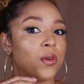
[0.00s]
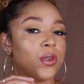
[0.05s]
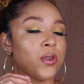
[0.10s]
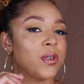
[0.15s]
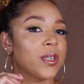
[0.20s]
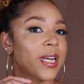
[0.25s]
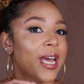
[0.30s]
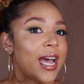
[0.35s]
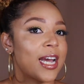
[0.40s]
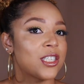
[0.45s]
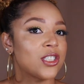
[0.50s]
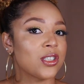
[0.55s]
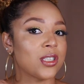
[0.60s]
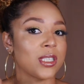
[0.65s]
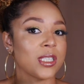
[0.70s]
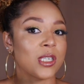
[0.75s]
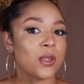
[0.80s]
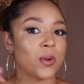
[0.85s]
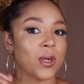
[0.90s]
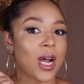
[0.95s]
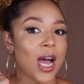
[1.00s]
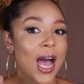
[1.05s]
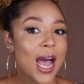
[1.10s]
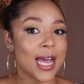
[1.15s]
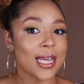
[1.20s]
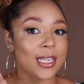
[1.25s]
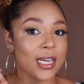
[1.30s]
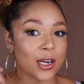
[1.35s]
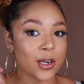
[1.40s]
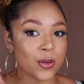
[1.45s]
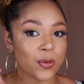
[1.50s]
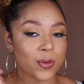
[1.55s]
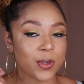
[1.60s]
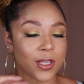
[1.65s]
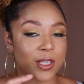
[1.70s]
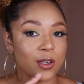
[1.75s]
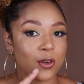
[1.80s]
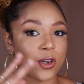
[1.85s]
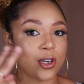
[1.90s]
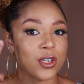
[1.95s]
You can add your liquid highlighter
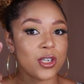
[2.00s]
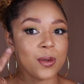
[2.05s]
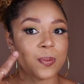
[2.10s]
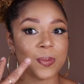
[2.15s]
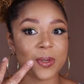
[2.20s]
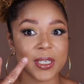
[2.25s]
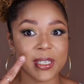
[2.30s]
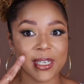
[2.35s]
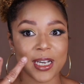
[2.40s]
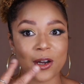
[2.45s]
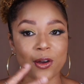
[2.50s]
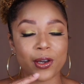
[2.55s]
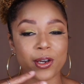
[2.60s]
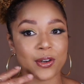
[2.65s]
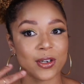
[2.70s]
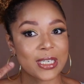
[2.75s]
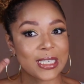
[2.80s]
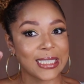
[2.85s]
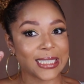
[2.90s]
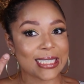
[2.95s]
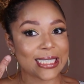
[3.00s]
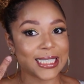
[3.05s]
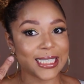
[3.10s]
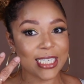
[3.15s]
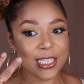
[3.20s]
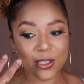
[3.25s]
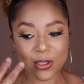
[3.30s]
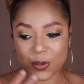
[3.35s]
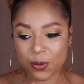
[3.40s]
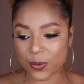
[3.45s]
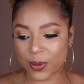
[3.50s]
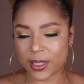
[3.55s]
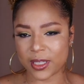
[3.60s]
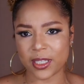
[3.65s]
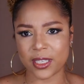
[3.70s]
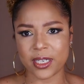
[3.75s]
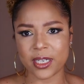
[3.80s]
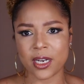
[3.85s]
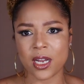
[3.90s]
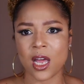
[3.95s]
with it or you can blend out your concealer
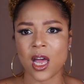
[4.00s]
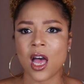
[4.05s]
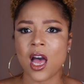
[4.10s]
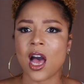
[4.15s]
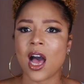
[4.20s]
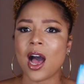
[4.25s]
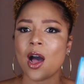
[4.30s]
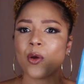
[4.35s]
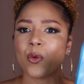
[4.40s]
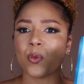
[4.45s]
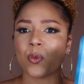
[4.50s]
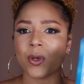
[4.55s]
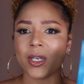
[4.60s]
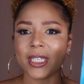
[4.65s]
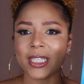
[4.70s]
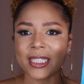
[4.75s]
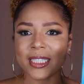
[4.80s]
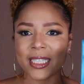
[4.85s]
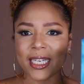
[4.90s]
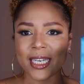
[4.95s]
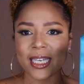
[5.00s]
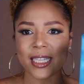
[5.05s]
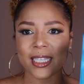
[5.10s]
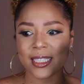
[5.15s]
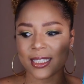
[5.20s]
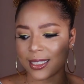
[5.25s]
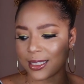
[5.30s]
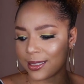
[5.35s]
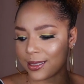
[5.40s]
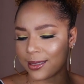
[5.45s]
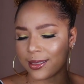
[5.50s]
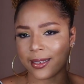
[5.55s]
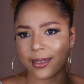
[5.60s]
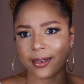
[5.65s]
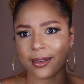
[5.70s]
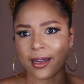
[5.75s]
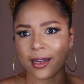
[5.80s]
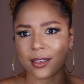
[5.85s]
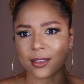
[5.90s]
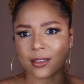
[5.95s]
with it. I want to say this is
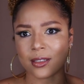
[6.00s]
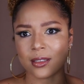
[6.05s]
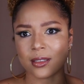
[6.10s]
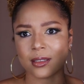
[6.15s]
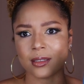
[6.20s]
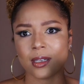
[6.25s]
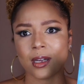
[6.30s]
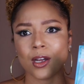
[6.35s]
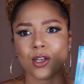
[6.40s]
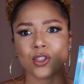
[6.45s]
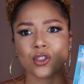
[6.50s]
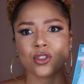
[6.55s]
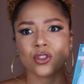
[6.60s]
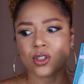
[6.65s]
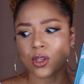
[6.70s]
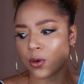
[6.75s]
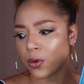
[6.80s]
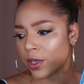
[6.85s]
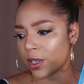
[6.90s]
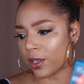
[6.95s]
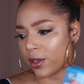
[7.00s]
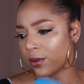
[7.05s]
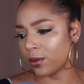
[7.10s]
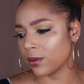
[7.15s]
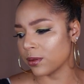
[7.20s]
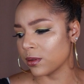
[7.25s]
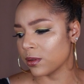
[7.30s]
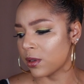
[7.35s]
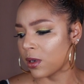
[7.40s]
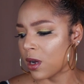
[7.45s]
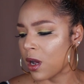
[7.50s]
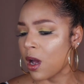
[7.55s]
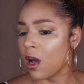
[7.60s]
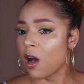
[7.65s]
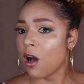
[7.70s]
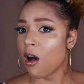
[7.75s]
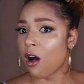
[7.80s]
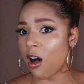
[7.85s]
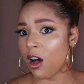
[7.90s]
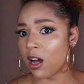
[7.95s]
$10. So cute.
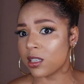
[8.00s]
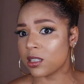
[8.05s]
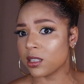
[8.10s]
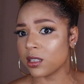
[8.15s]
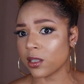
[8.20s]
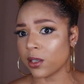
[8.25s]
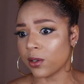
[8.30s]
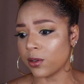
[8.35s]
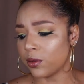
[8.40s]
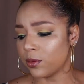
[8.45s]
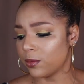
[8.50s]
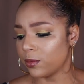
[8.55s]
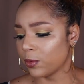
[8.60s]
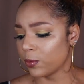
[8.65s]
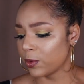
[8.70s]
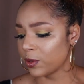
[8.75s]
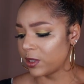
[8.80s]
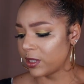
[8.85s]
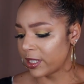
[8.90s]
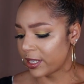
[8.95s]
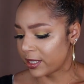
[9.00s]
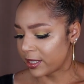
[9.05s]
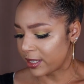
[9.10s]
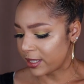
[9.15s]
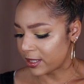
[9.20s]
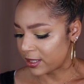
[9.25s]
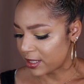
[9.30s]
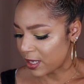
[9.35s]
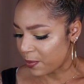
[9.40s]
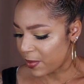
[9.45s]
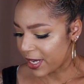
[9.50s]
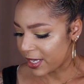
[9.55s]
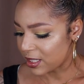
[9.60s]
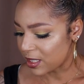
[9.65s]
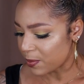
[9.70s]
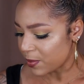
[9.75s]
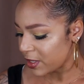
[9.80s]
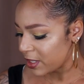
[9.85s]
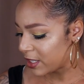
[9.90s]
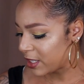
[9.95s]
Also, Real Techniques, they make
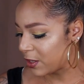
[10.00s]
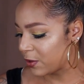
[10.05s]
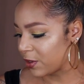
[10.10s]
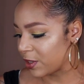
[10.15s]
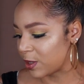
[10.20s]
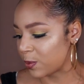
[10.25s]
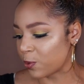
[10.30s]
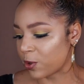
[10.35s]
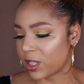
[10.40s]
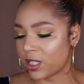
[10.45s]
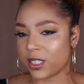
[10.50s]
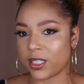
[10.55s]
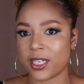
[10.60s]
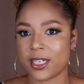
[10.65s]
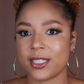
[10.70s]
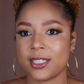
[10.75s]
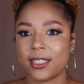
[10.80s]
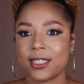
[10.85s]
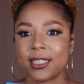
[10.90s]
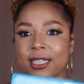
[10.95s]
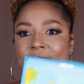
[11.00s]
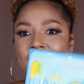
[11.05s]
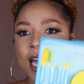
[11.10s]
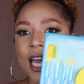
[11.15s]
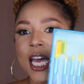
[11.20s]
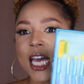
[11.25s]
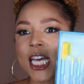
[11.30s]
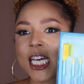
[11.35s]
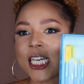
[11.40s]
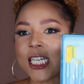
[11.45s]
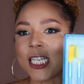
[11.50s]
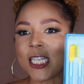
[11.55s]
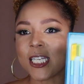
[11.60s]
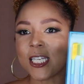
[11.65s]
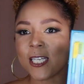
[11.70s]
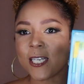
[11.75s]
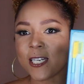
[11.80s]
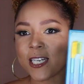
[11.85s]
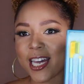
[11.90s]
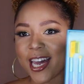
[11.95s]
some of the cutest brush sets.
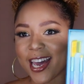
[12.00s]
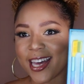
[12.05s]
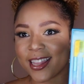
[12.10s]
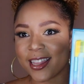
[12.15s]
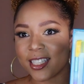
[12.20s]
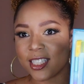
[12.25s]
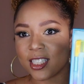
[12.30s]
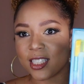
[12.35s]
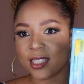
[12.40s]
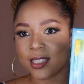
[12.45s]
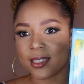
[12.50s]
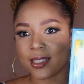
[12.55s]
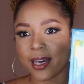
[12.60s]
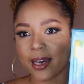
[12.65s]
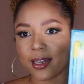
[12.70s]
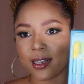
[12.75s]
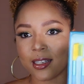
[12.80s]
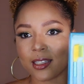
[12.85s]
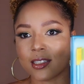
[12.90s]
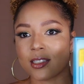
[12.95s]
Look at this set.